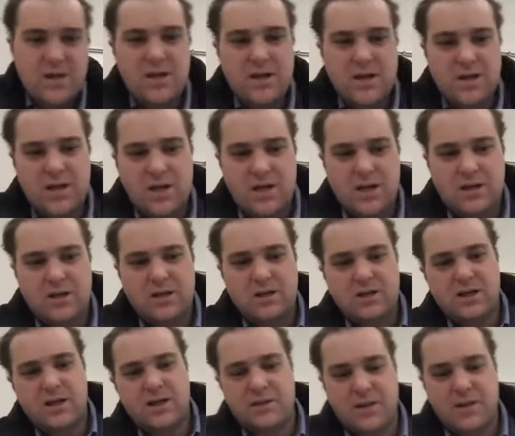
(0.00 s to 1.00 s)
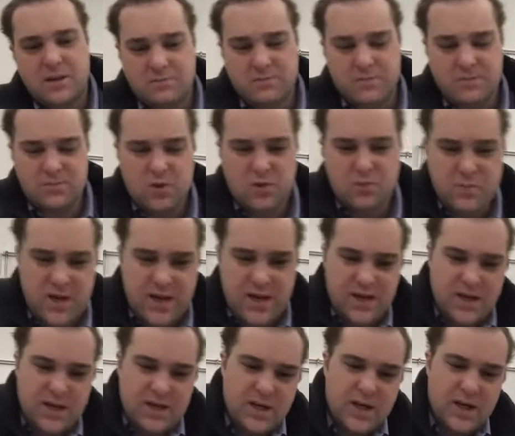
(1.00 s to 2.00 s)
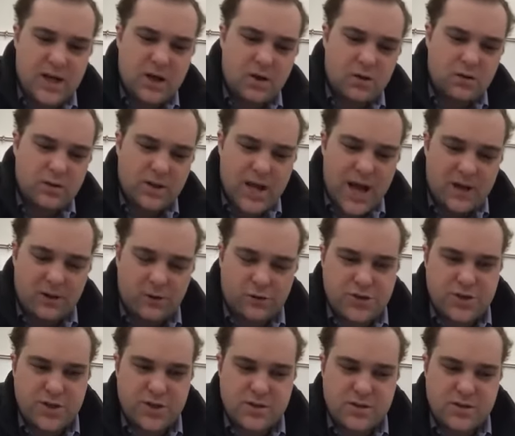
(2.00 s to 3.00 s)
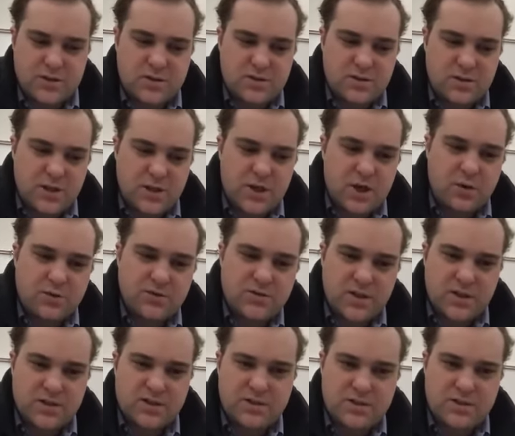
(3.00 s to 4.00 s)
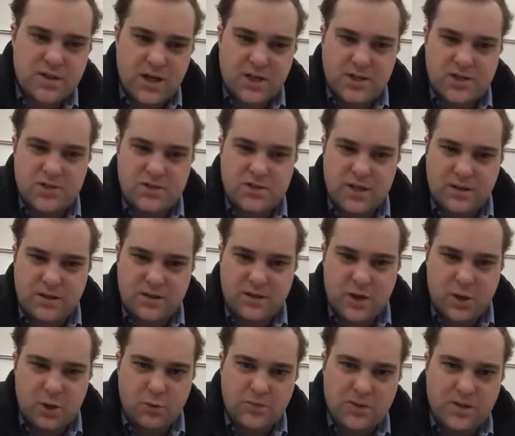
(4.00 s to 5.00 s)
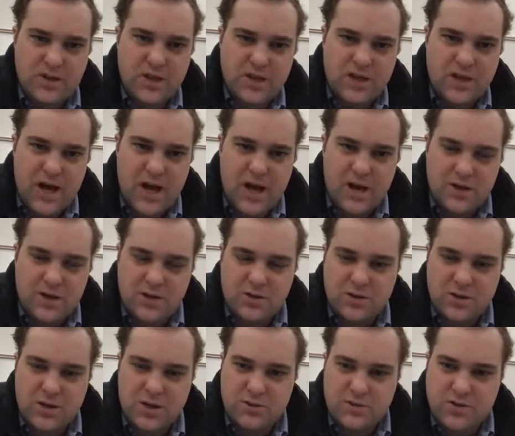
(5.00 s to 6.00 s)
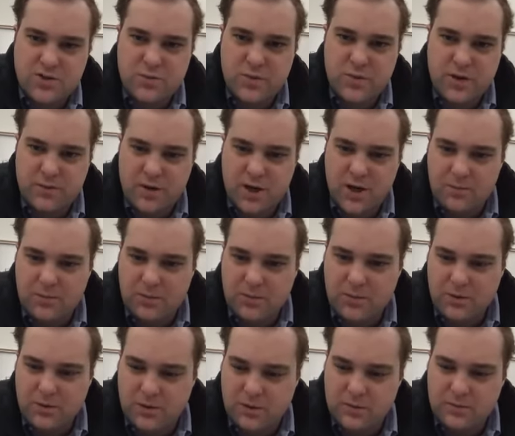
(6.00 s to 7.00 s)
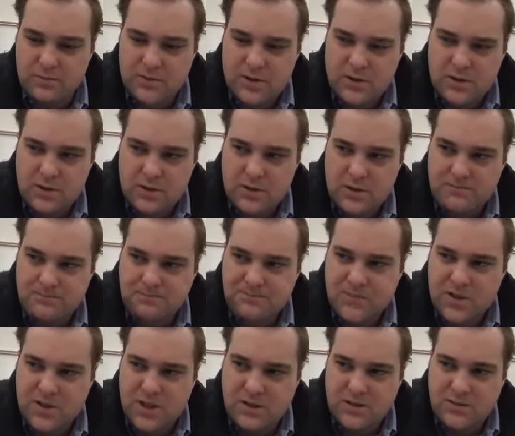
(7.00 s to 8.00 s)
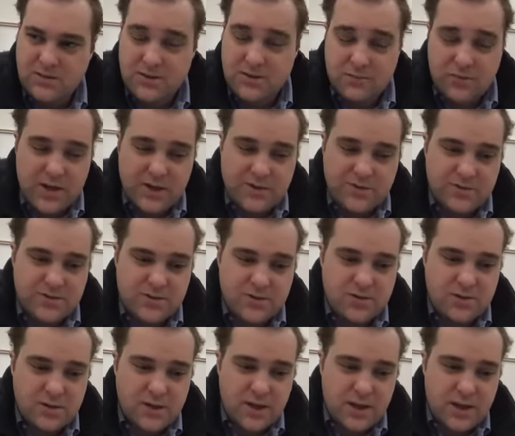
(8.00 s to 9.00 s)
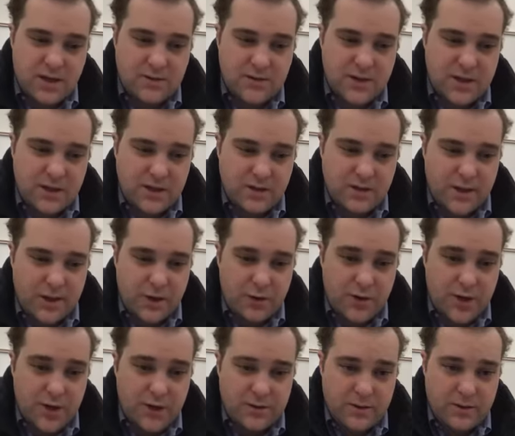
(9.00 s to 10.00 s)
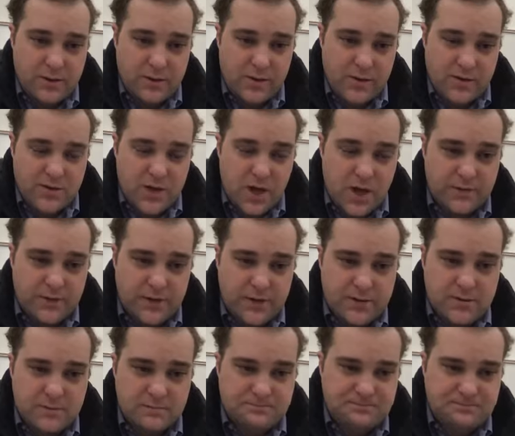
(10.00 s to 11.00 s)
and that you may inhale, allergens, such that help kick out, and you can either spit them up or in some cases they go down into the esophagus.